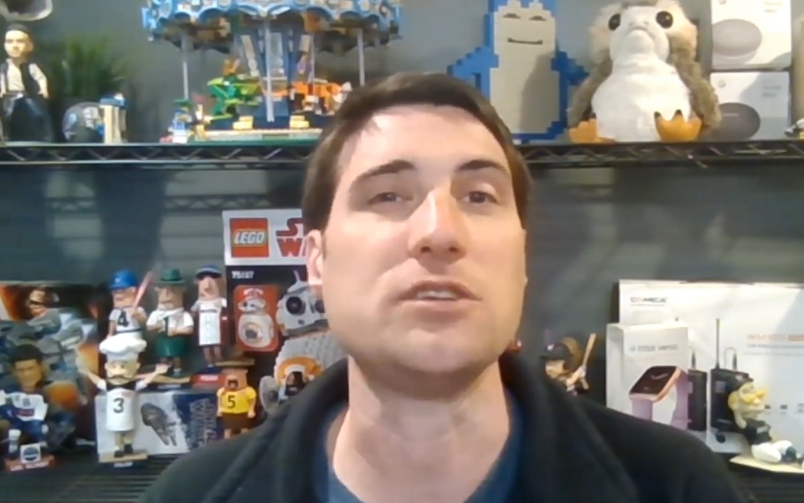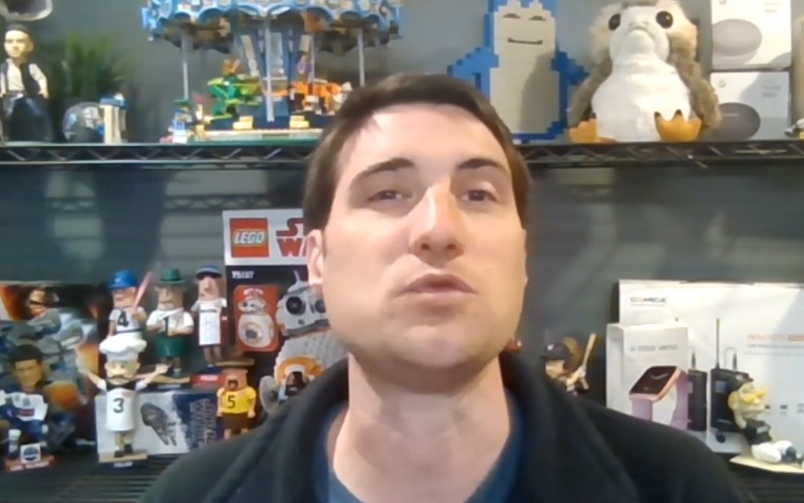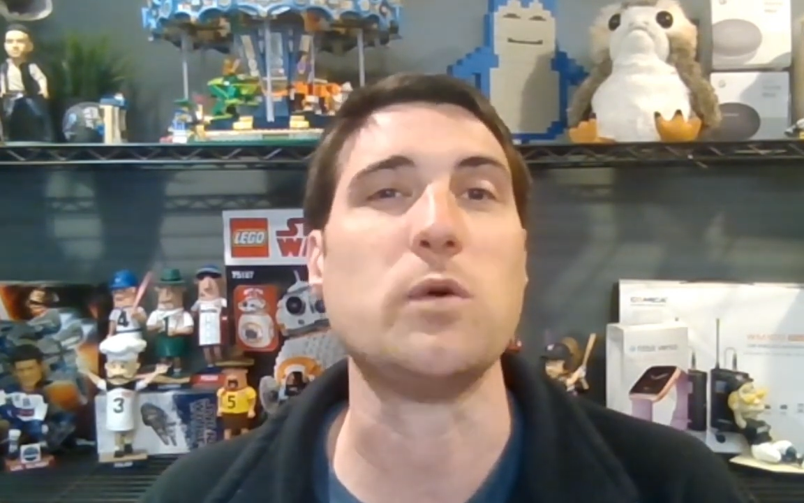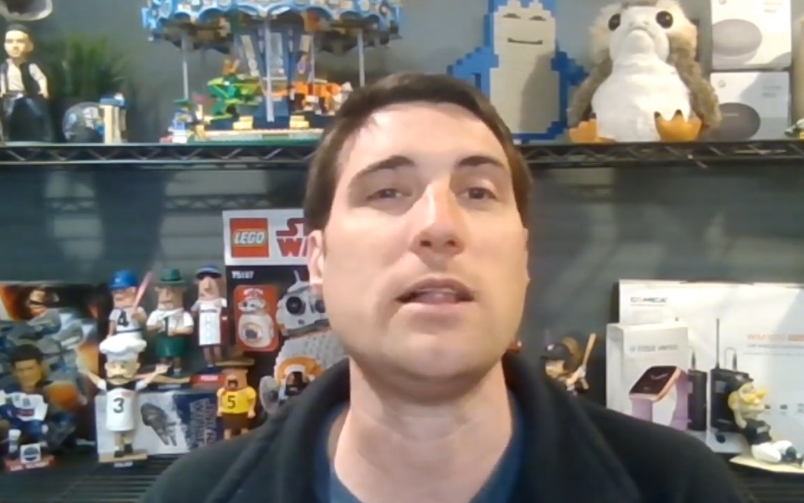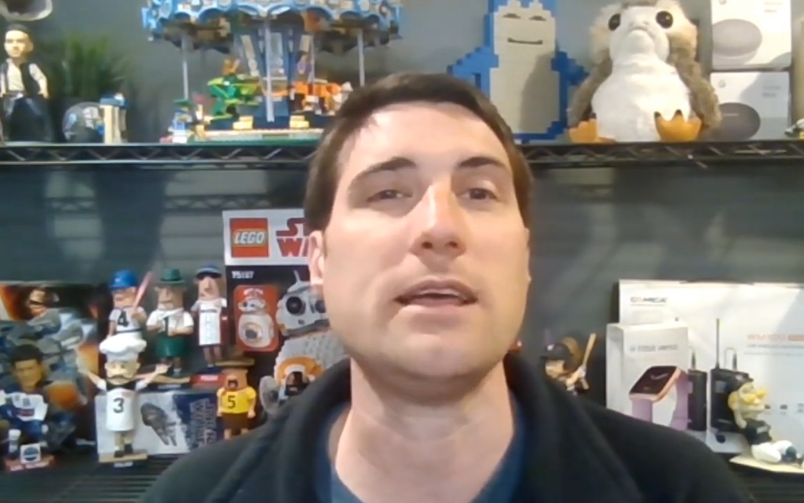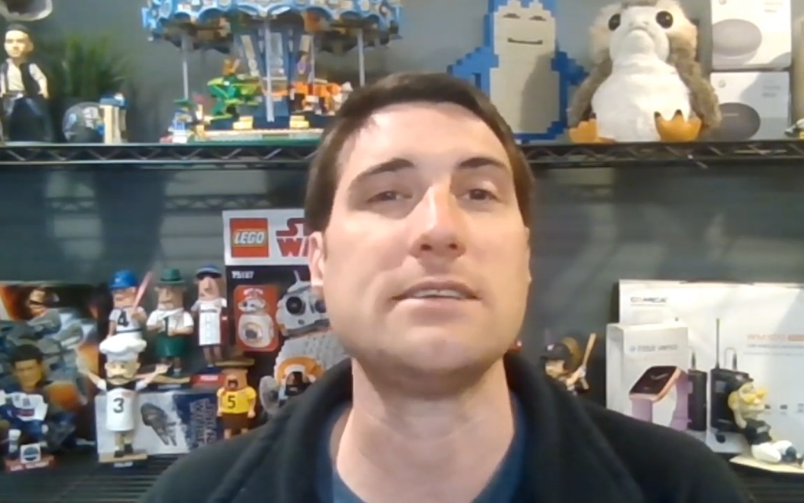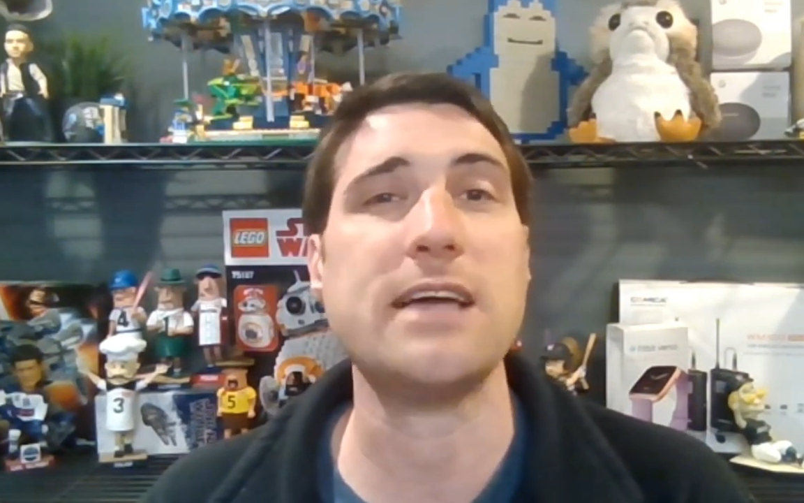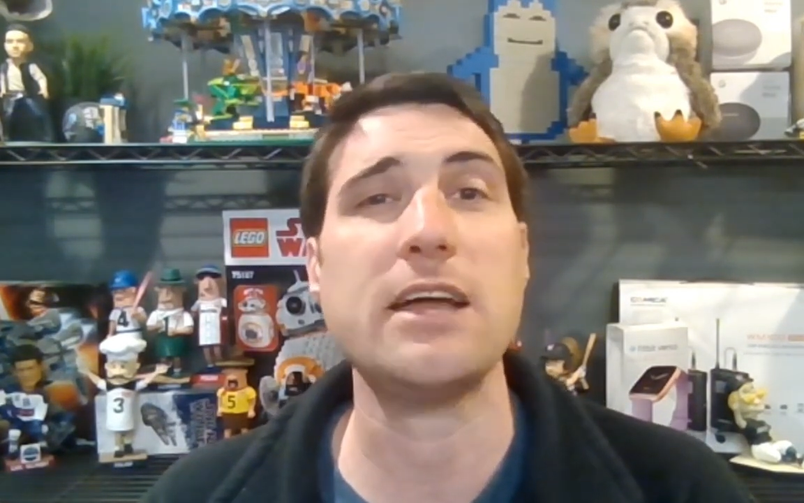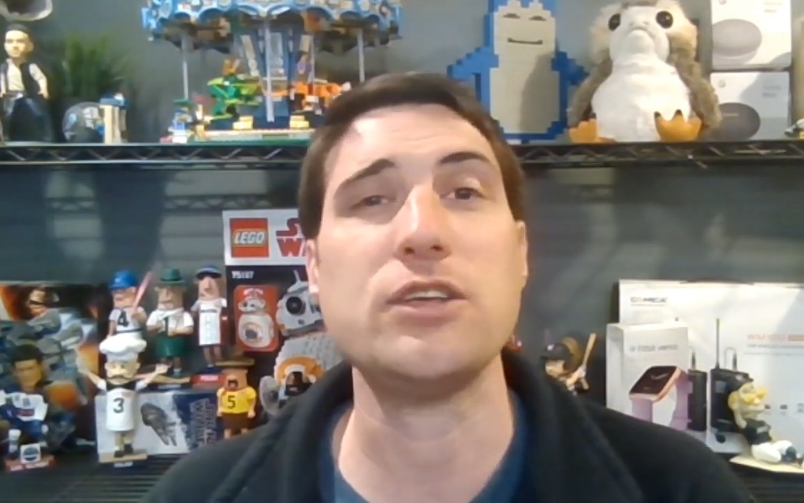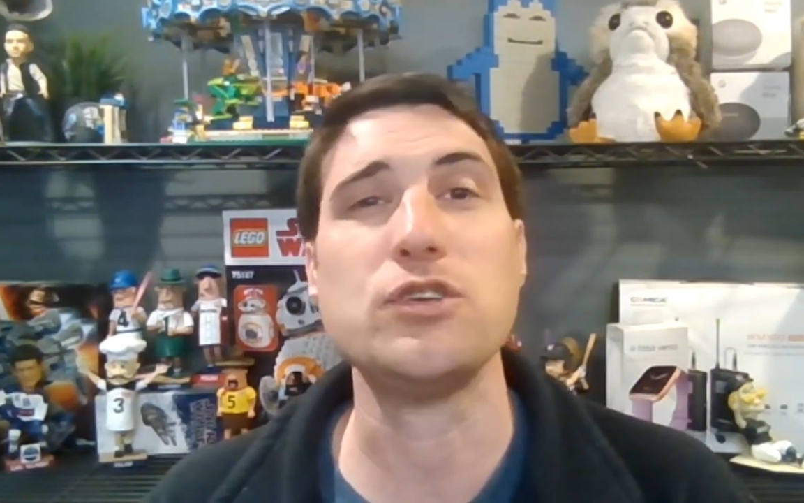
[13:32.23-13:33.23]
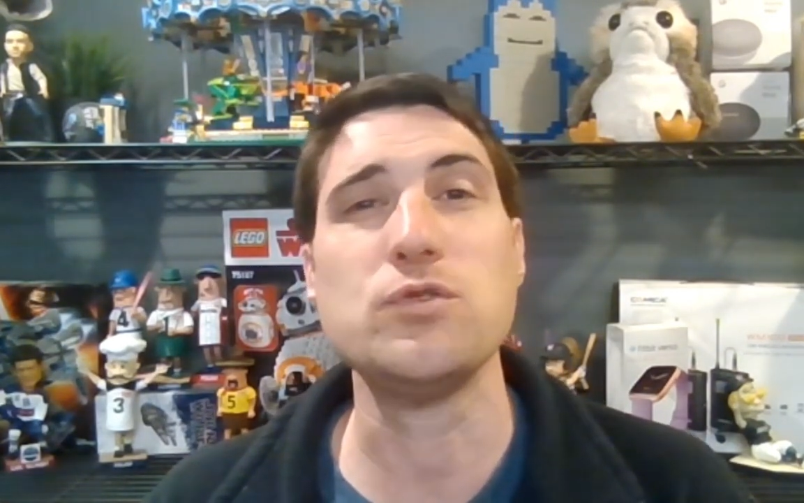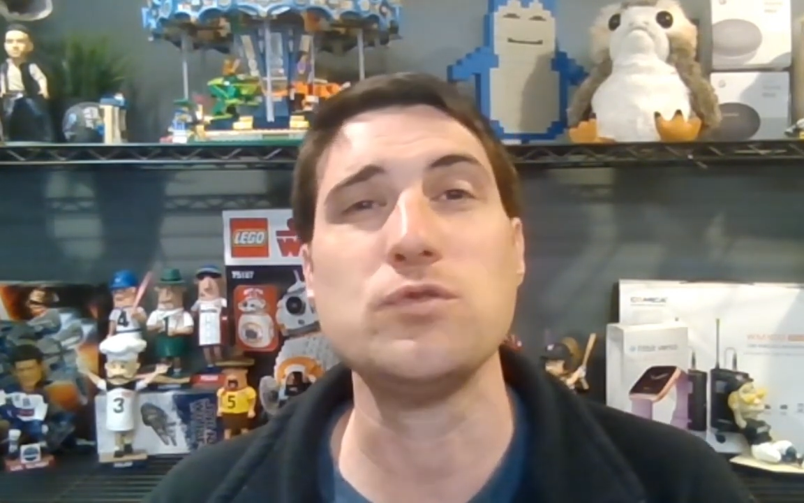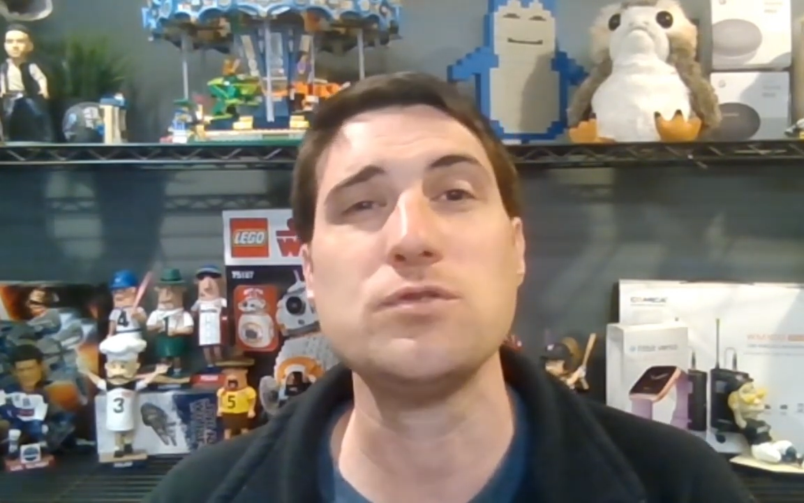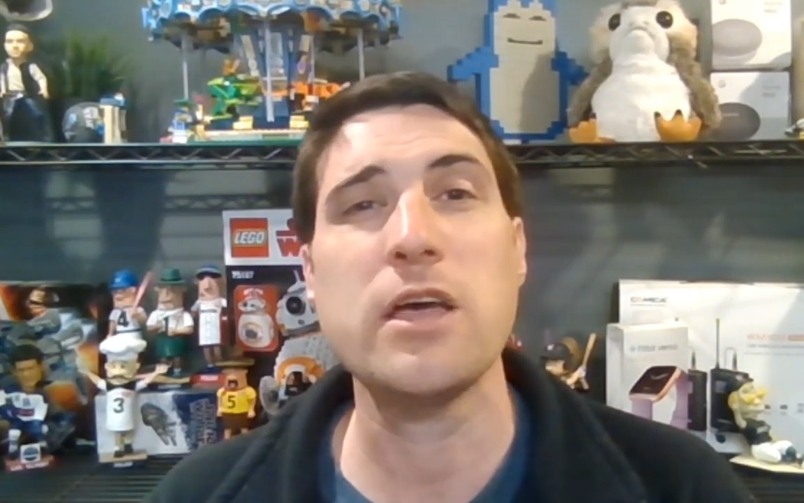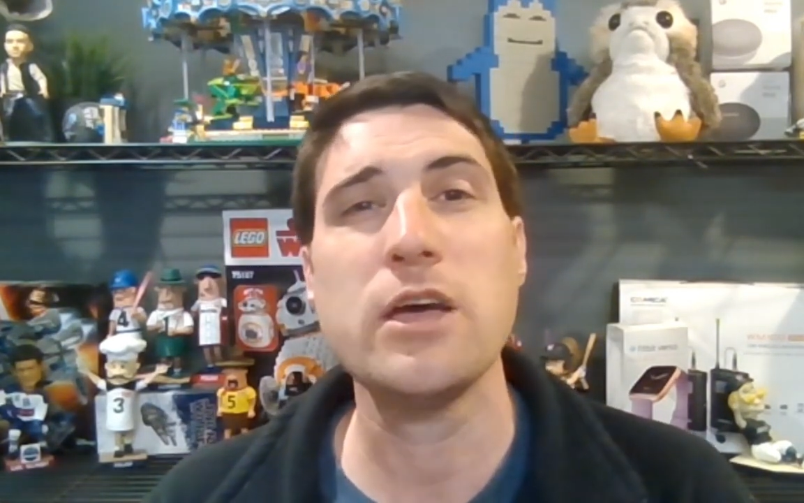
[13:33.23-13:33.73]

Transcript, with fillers: as well as how to use